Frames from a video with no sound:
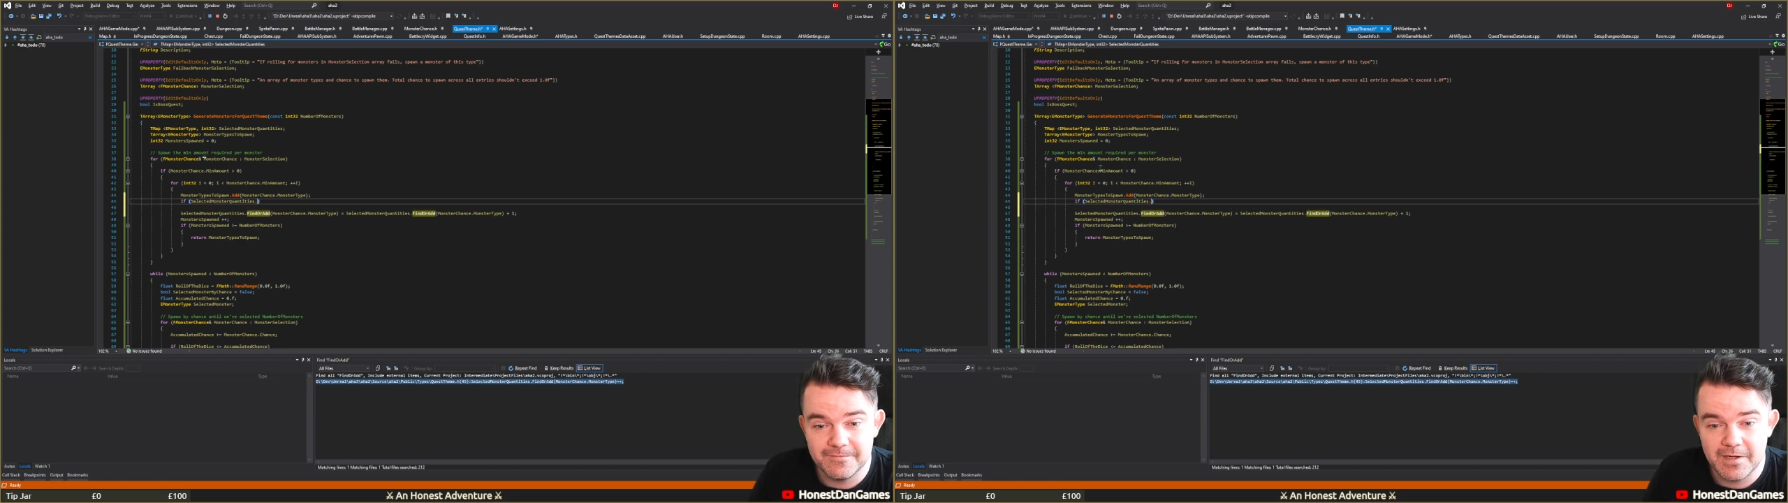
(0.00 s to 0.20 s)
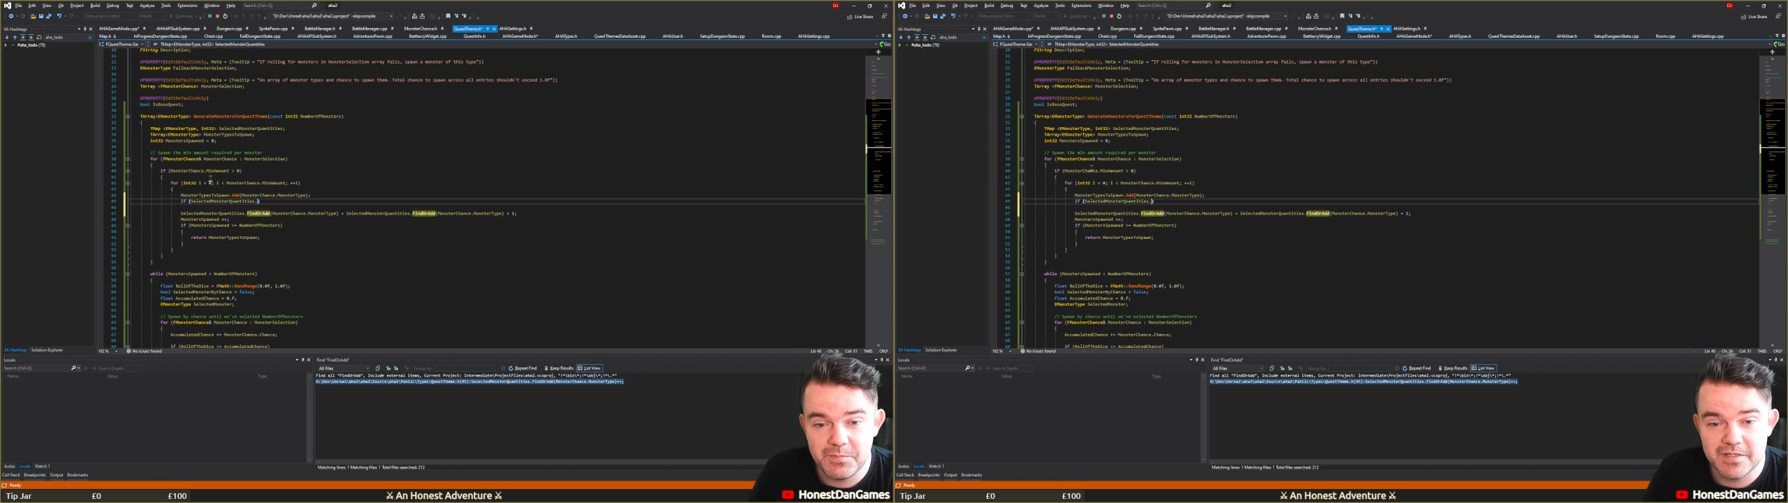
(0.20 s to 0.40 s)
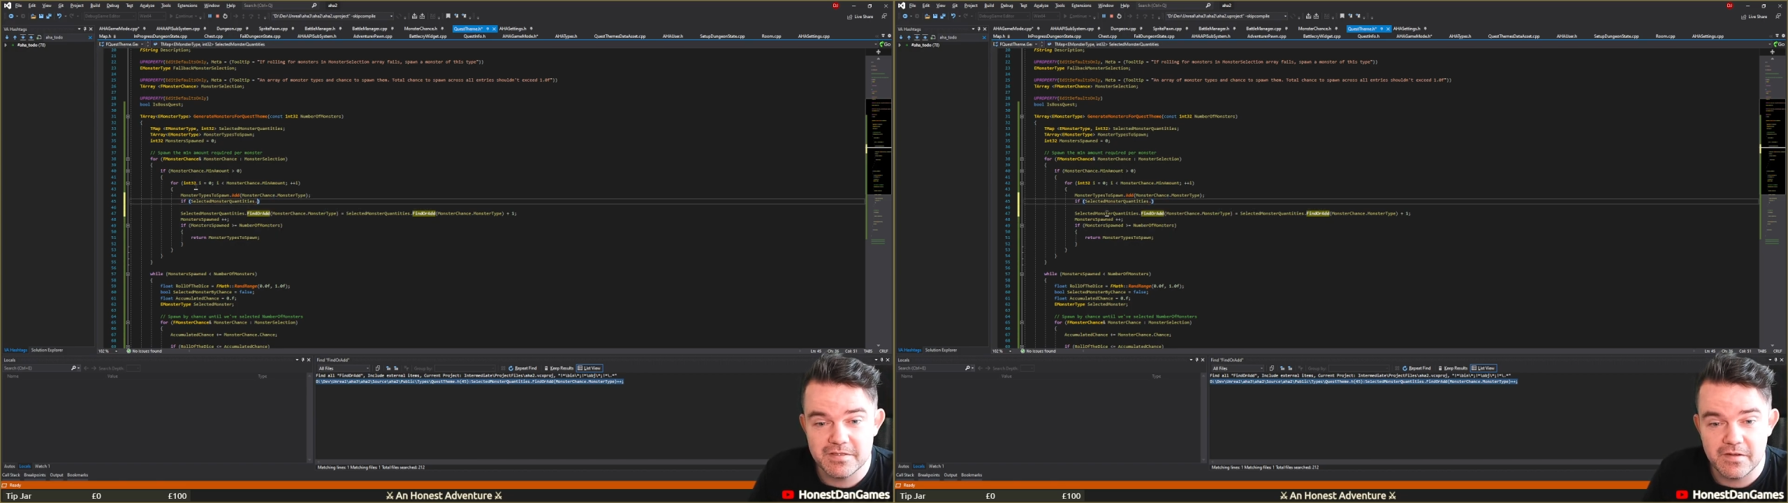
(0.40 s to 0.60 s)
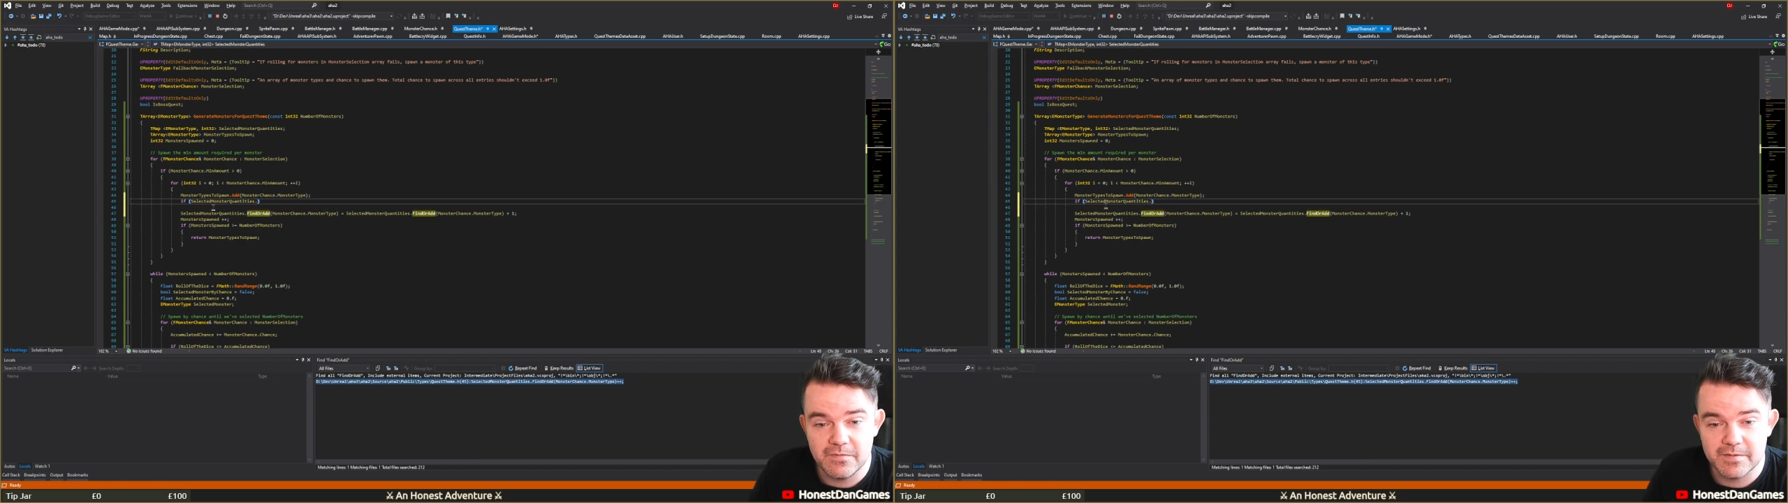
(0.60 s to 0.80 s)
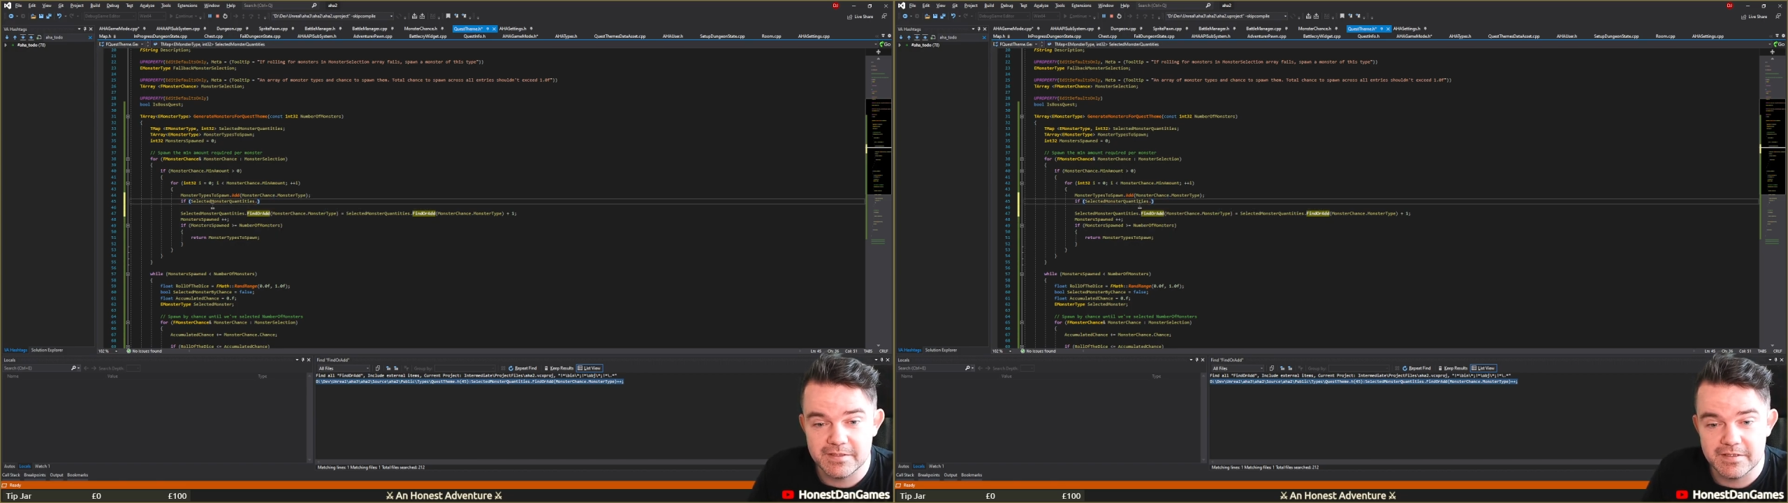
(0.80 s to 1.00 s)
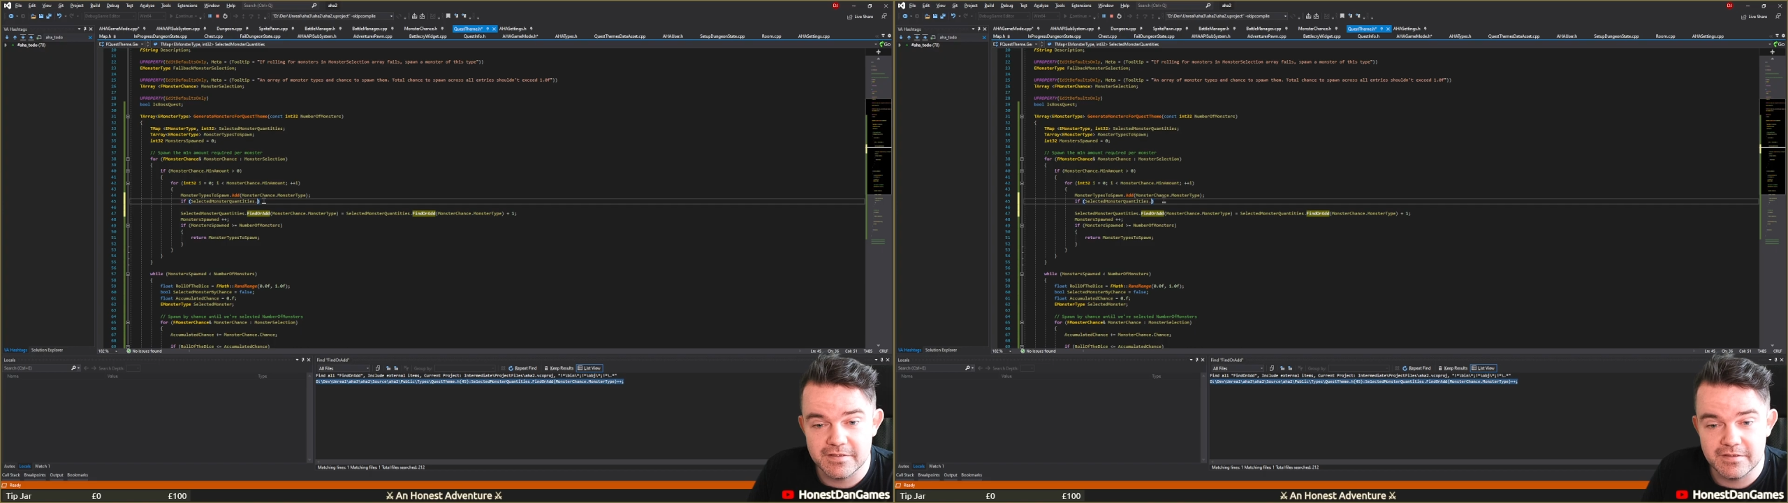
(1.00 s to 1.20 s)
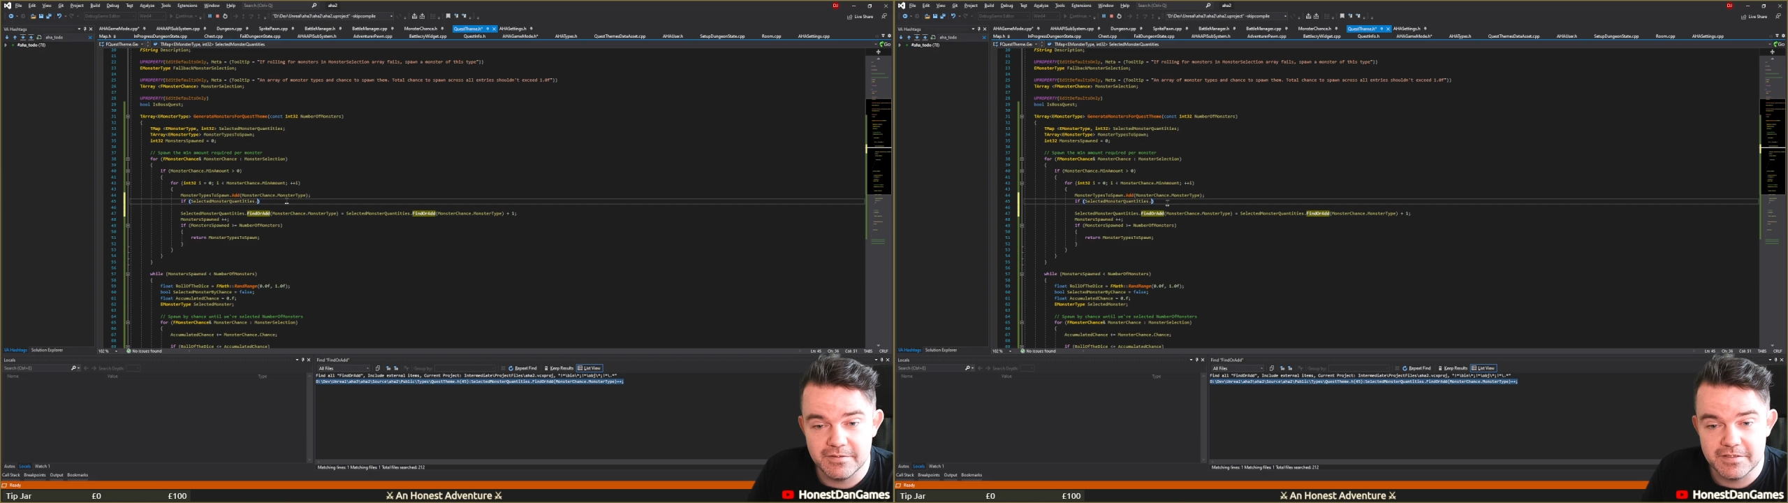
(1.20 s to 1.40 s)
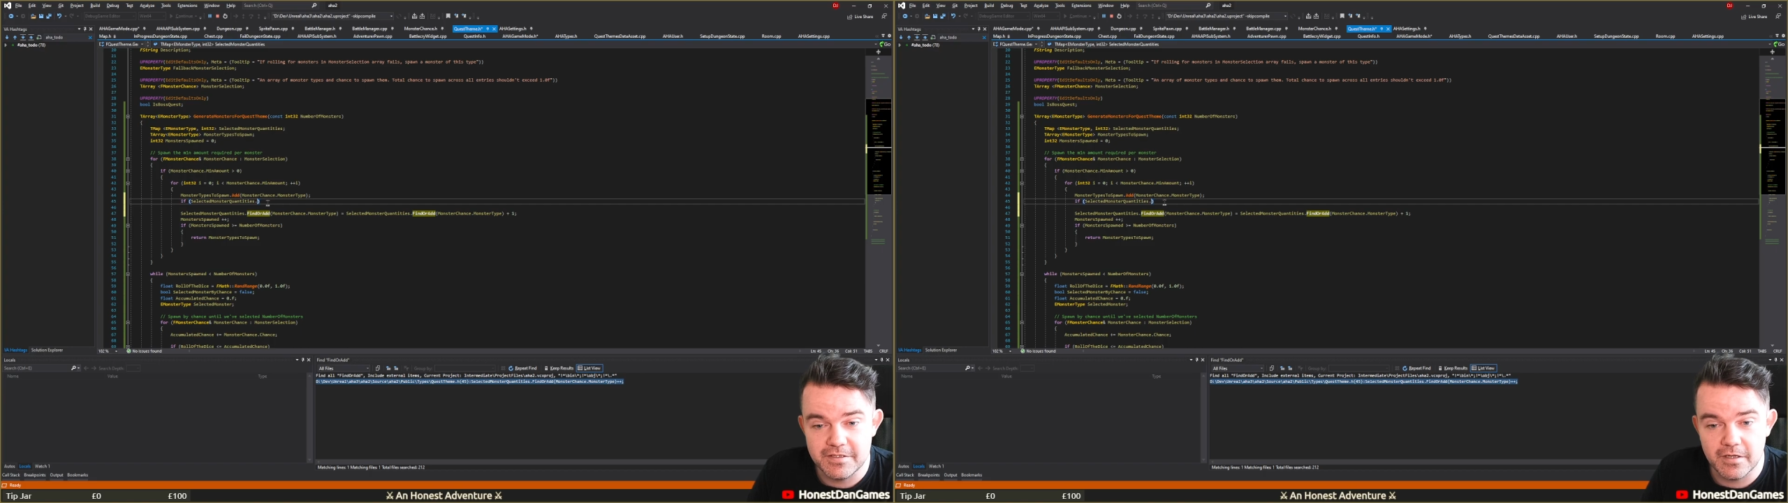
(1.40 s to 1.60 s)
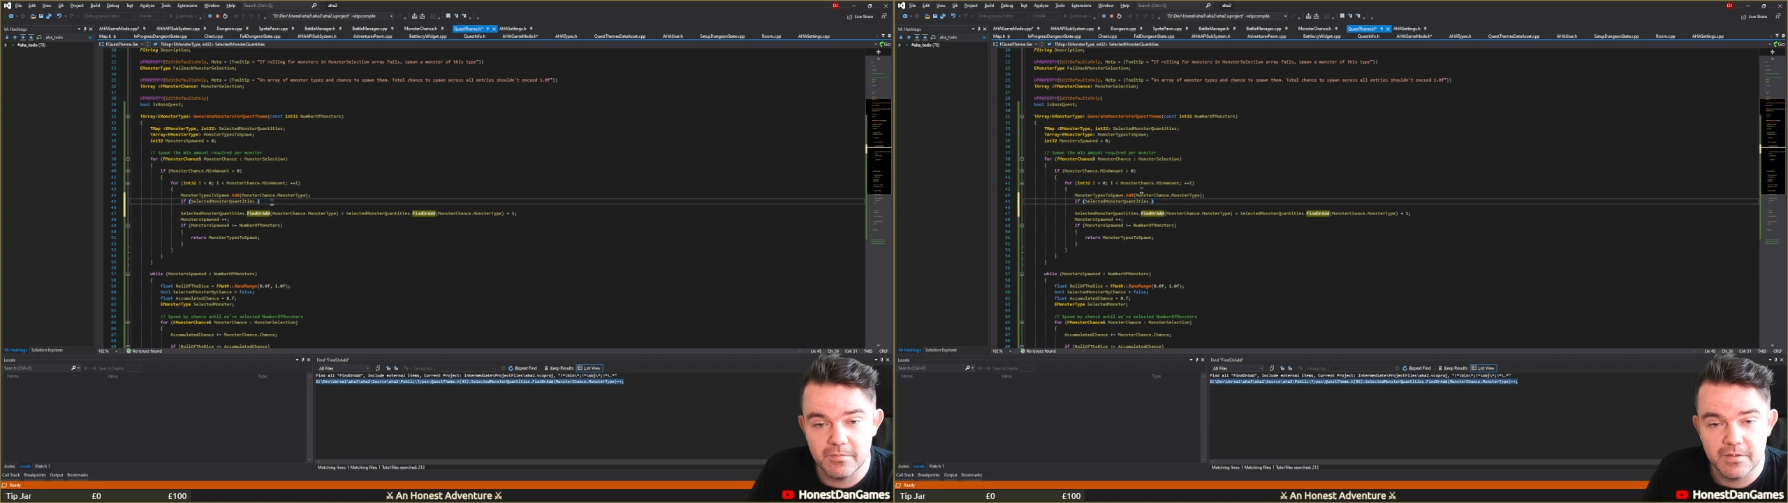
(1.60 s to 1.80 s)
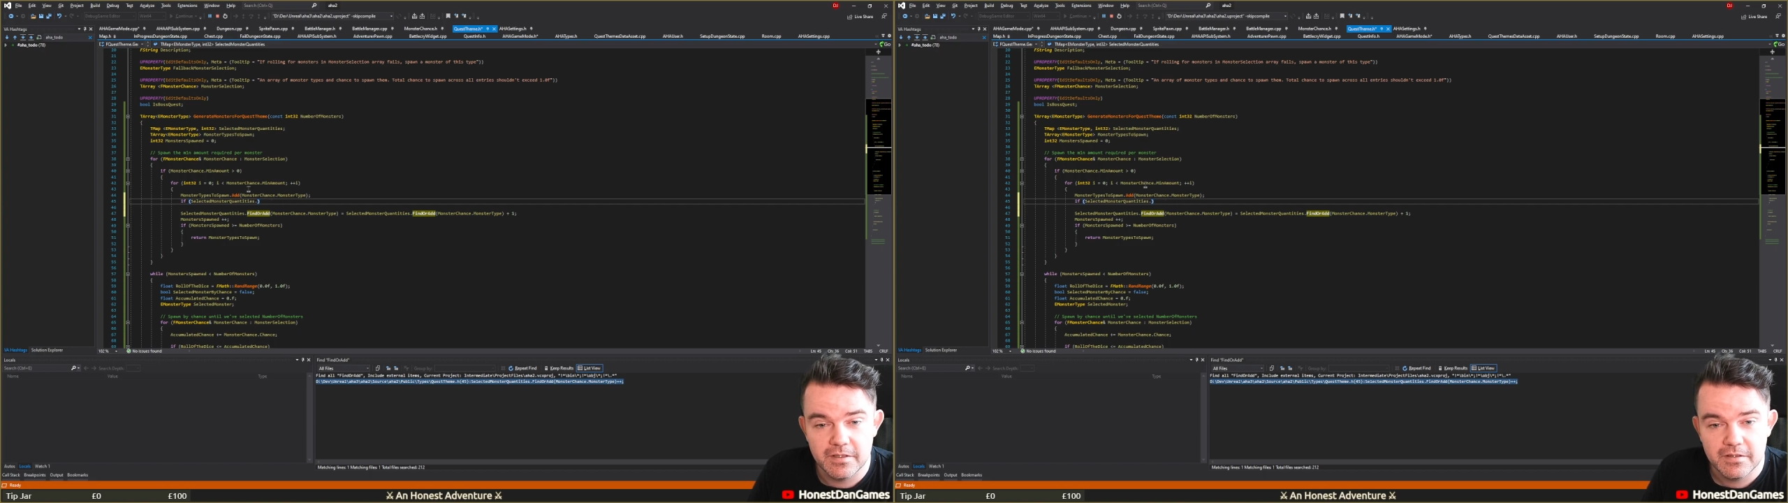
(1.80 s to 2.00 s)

flipping software doesn't do its job.